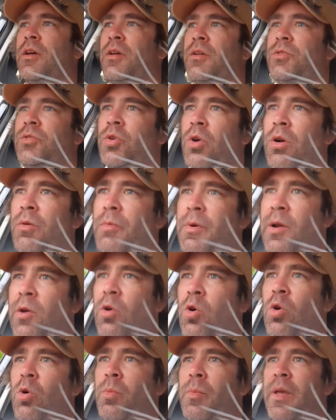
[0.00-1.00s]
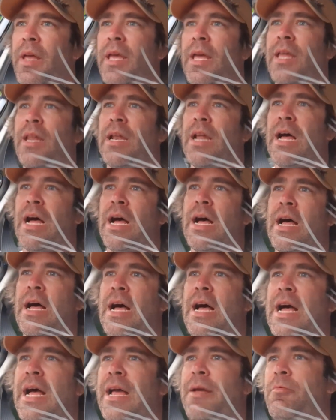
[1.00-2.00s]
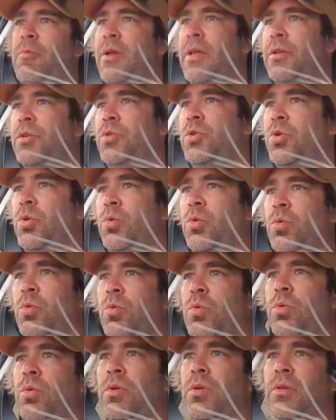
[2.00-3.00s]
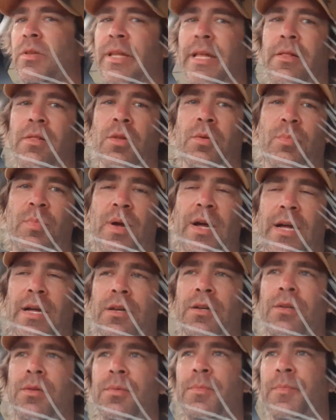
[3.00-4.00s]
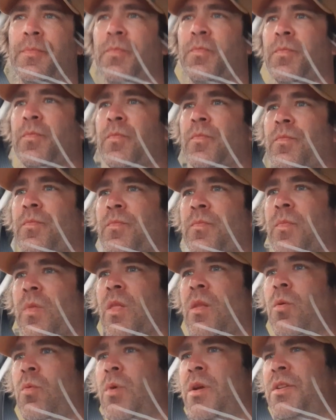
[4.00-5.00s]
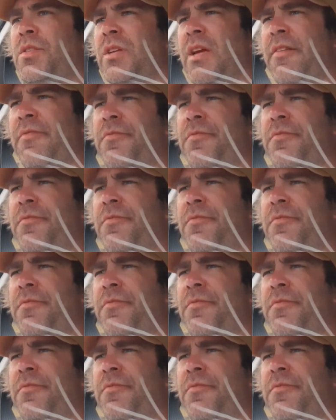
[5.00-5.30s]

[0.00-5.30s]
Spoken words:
Jordan went home, and I went to Leland Pond, which I